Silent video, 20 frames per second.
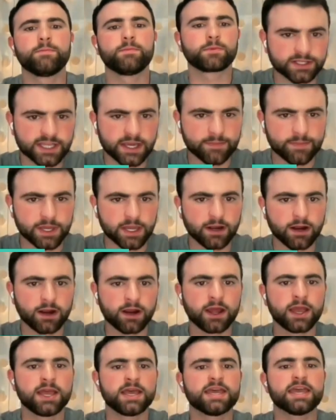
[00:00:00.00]
Quick little
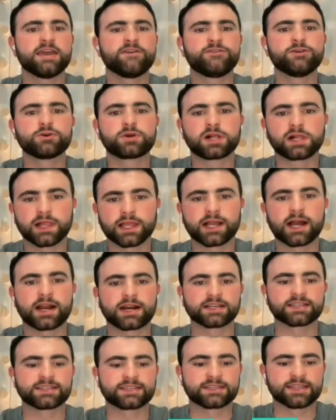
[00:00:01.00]
tip here. If you
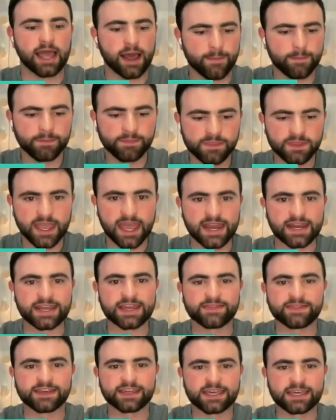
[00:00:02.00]
click on a step
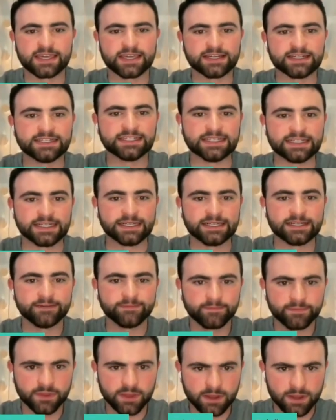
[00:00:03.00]
and hit the key
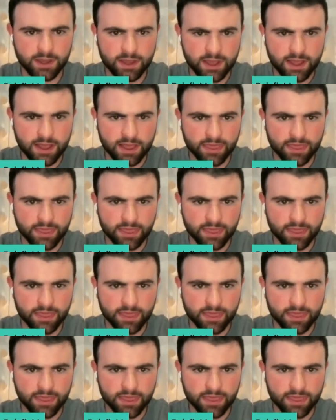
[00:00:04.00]
D,